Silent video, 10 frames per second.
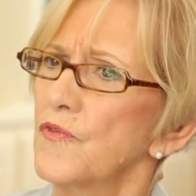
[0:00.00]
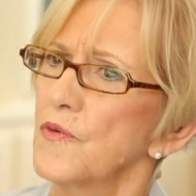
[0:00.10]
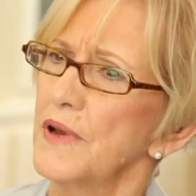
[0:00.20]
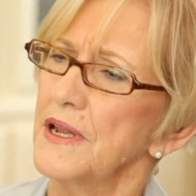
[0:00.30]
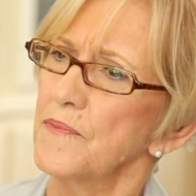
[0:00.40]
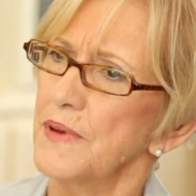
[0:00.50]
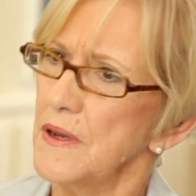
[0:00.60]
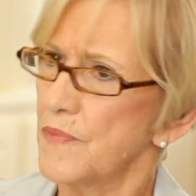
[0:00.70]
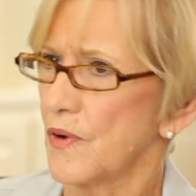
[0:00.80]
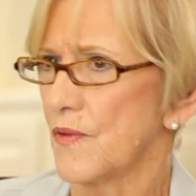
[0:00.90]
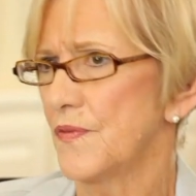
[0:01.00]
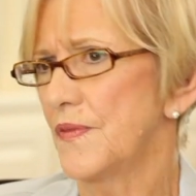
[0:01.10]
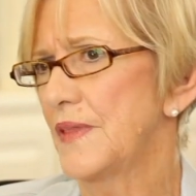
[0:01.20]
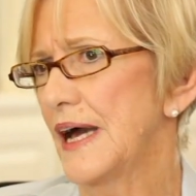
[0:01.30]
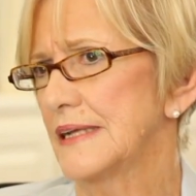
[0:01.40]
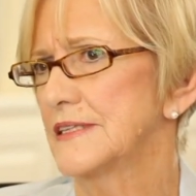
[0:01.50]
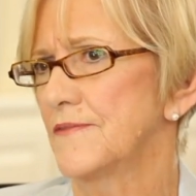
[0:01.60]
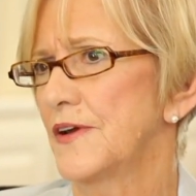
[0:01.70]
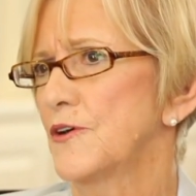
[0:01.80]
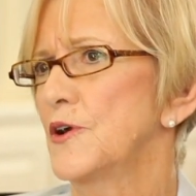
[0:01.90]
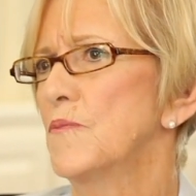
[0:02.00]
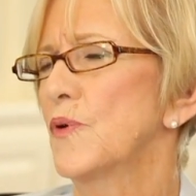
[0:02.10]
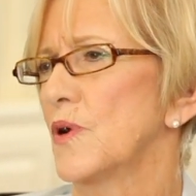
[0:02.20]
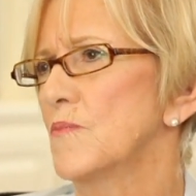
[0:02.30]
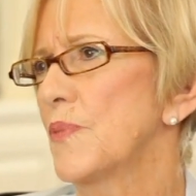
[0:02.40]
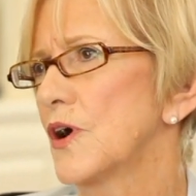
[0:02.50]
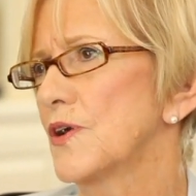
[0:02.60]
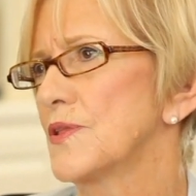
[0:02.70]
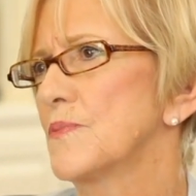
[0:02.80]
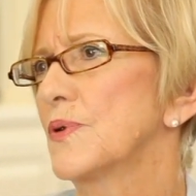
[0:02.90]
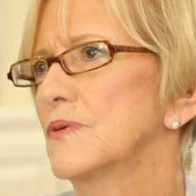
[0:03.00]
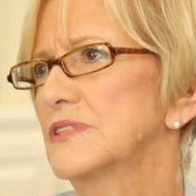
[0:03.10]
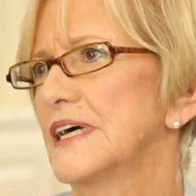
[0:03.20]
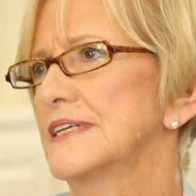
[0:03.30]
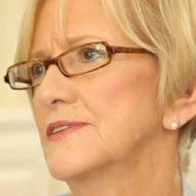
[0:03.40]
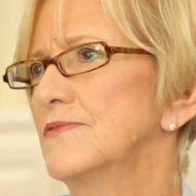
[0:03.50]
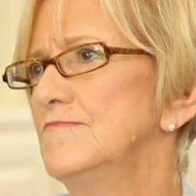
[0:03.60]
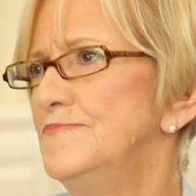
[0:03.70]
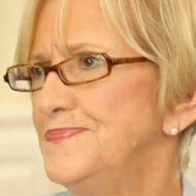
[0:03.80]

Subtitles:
for many people, that's a very important part of the process.